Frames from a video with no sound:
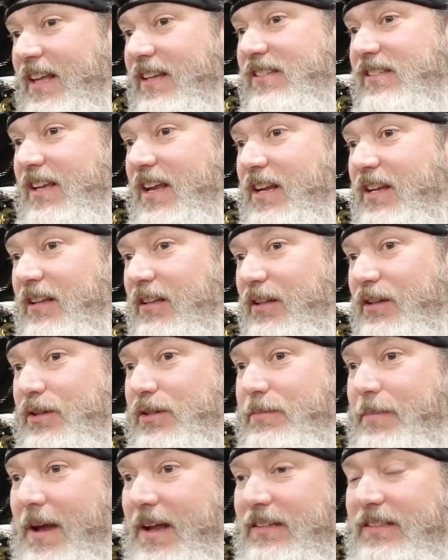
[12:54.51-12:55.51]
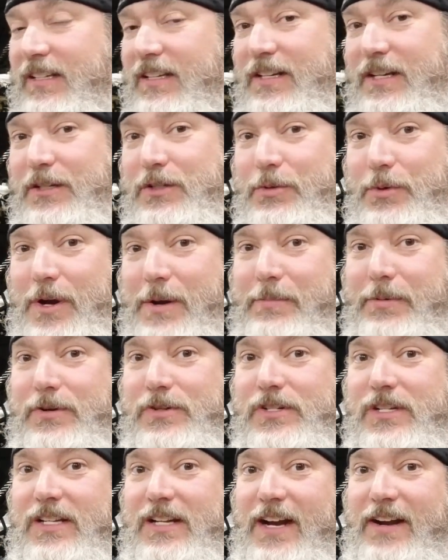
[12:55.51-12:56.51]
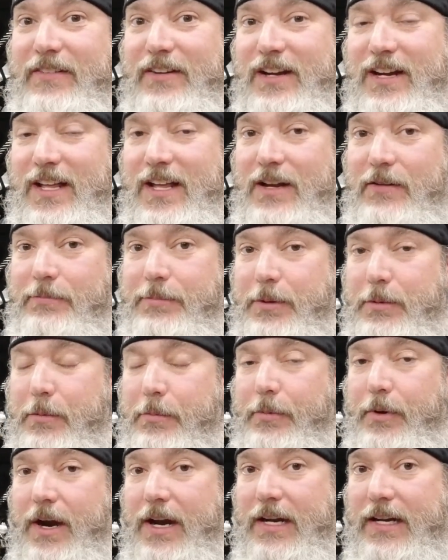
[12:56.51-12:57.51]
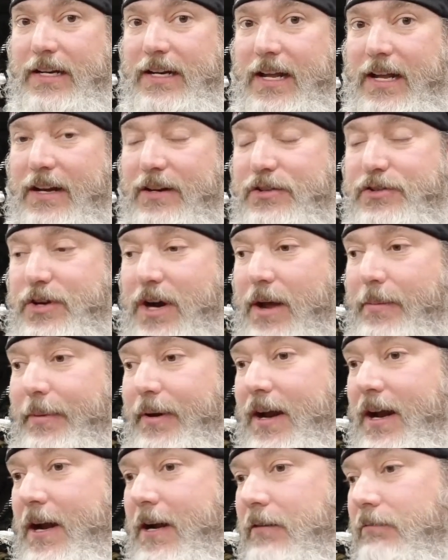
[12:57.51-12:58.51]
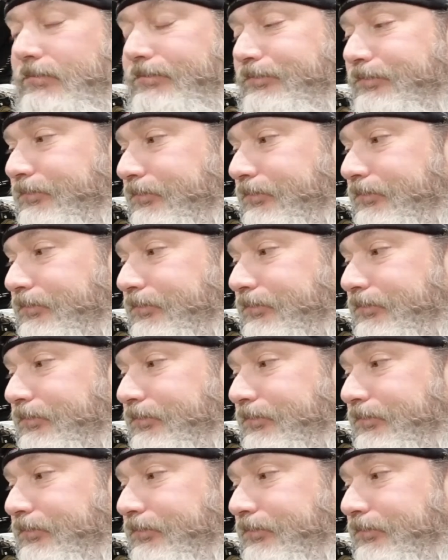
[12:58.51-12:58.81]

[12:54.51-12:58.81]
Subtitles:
They say you lose about 10 to 20% every day, people breaking down and dropping out.